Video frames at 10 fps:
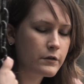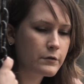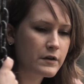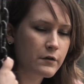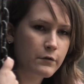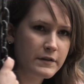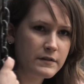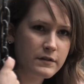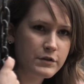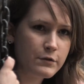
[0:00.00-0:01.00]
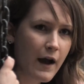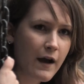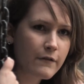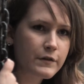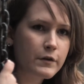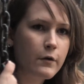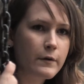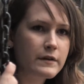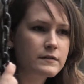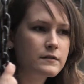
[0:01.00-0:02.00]
those inner voices that you have that are
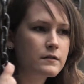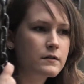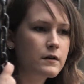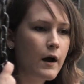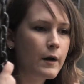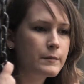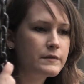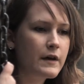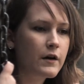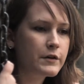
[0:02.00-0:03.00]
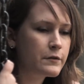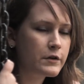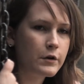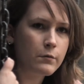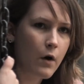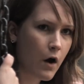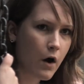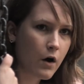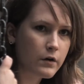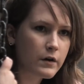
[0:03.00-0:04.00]
always telling you that you're
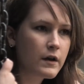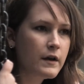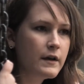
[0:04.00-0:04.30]
wrong or